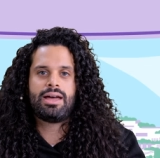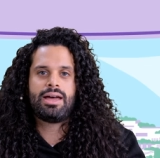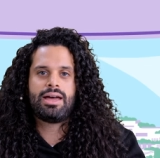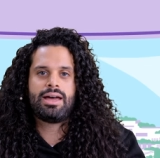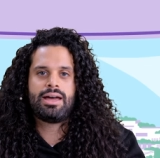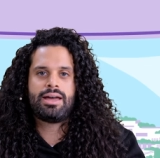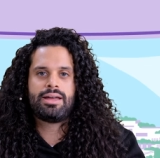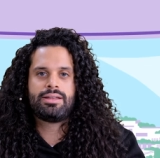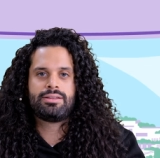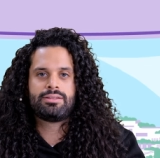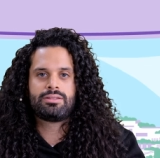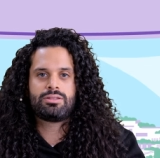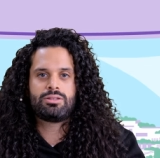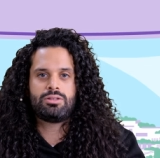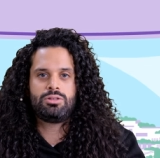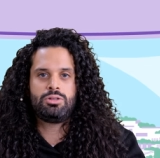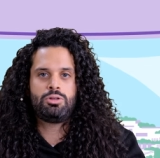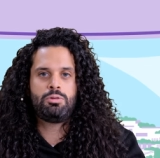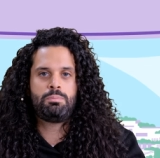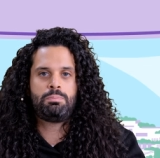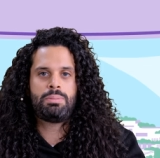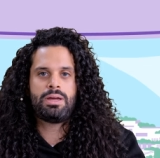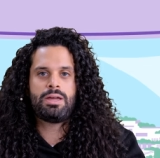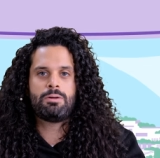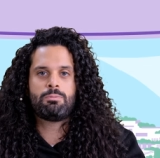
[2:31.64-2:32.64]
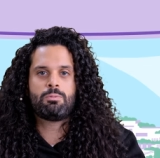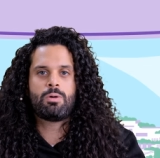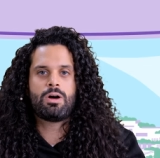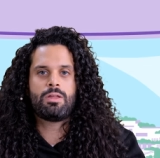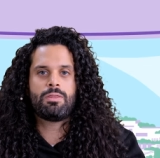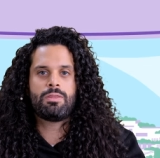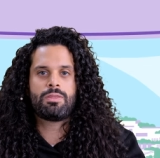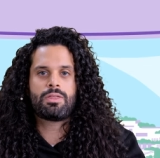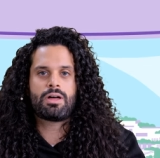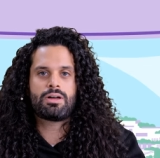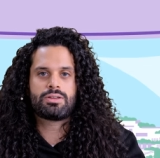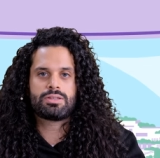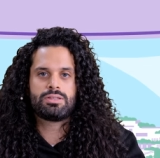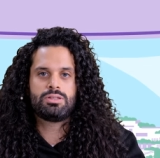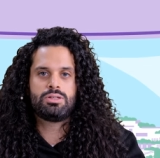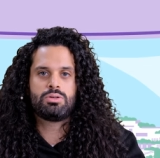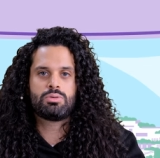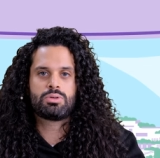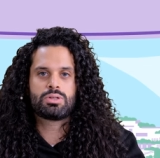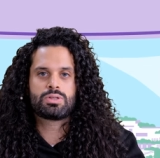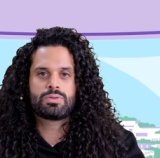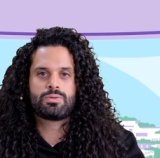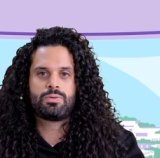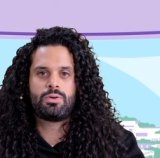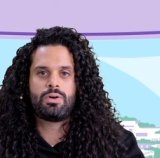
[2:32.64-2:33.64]
and you pay 1000
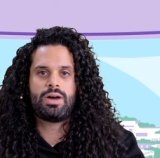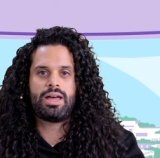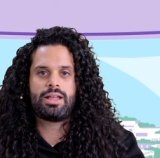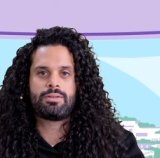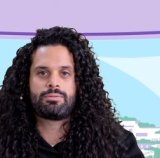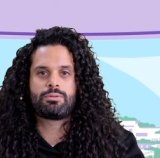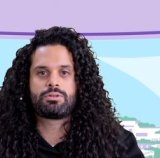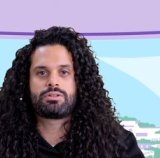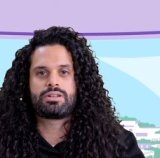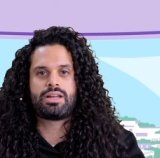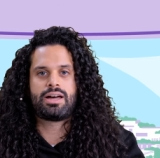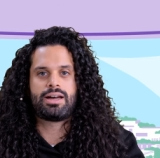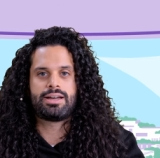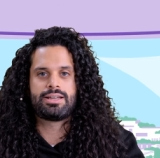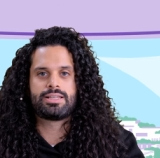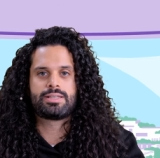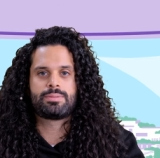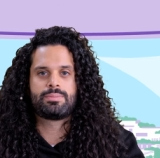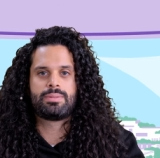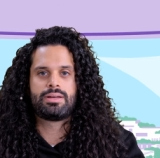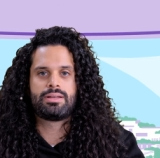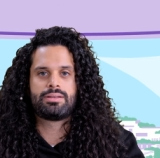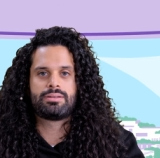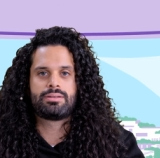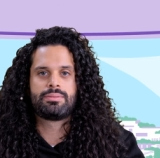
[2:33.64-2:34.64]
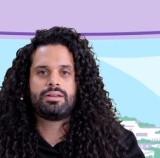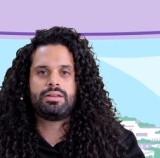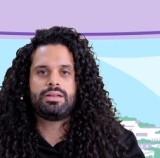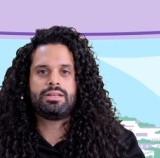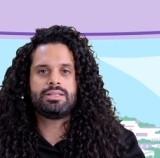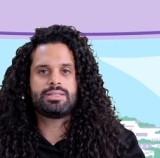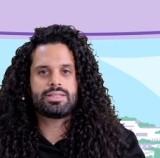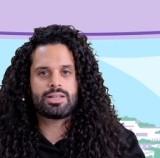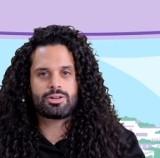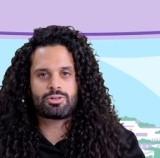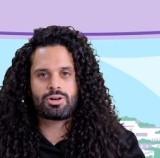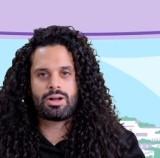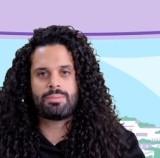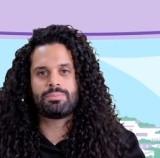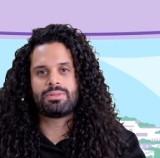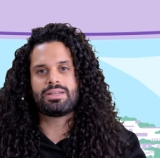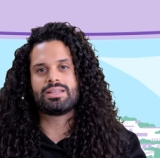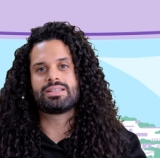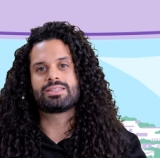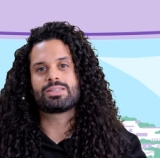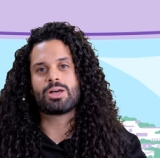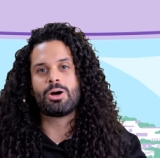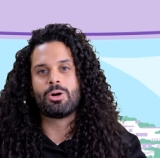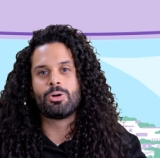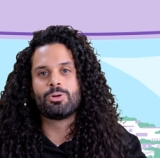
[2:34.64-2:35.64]
euros for advertisement. Instagram
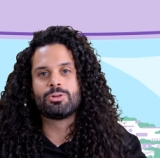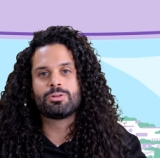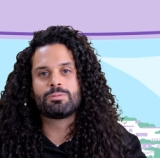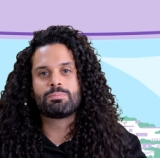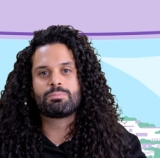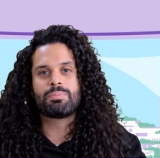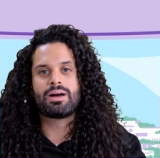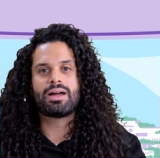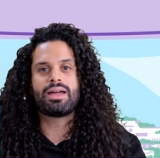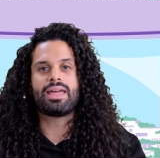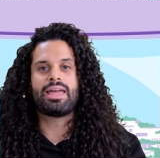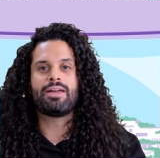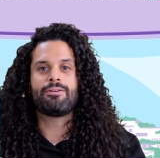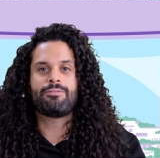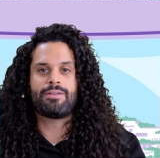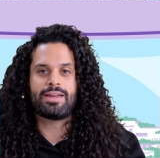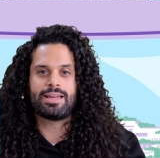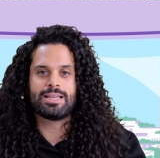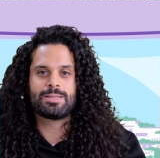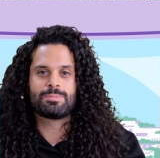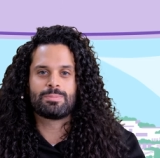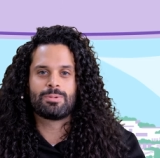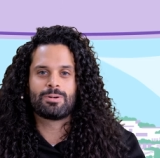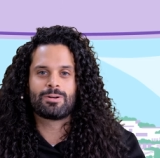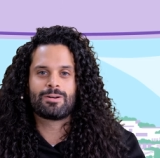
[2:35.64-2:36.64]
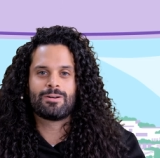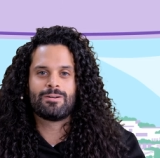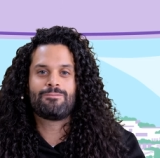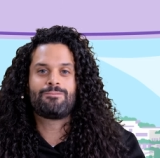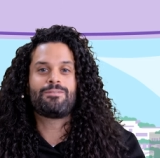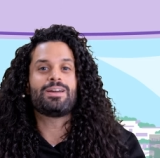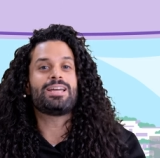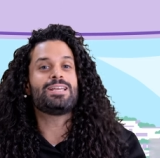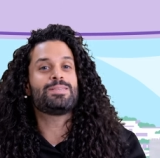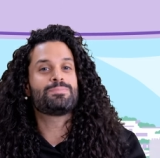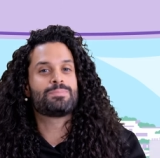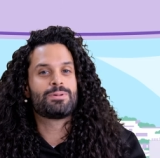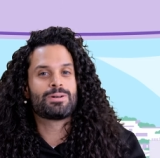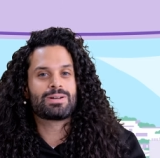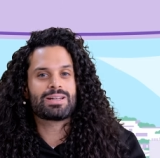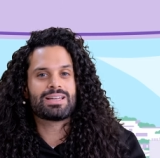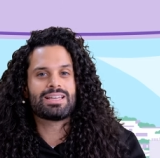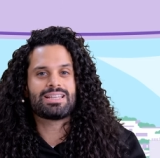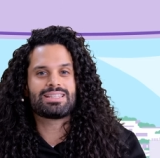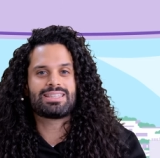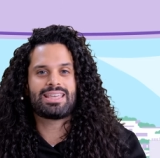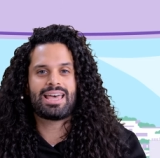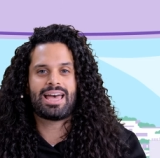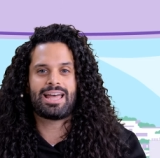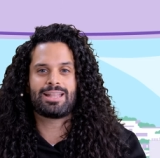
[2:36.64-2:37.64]
is owned by Facebook. Facebook
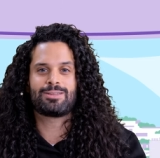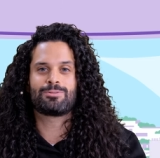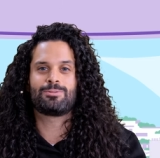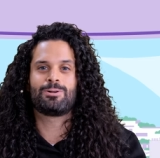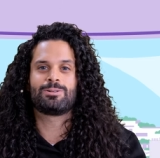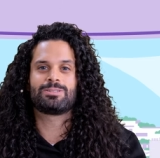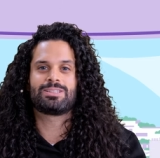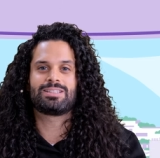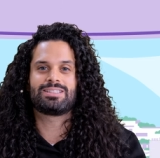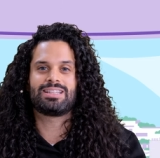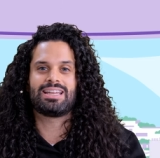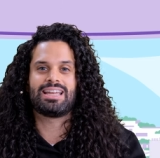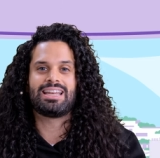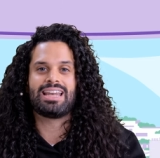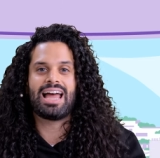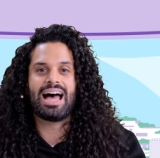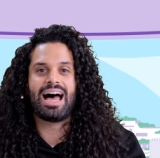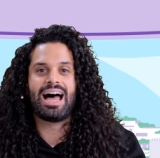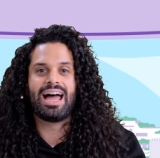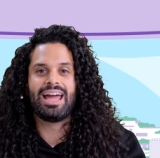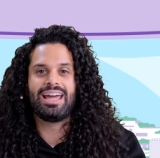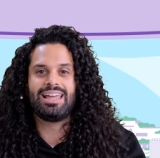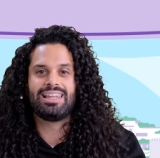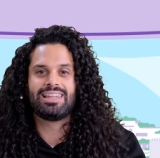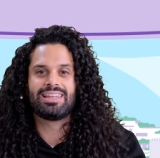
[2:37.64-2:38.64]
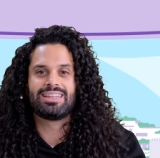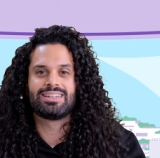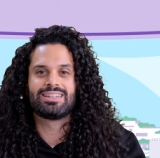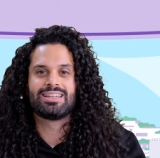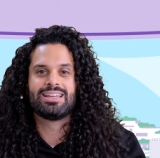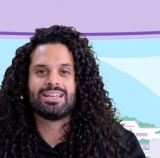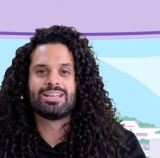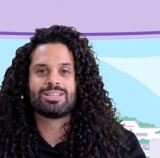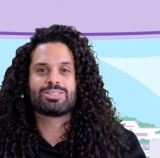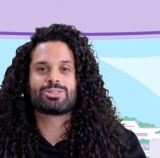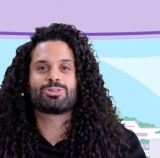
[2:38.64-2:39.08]
is headquartered in Ireland.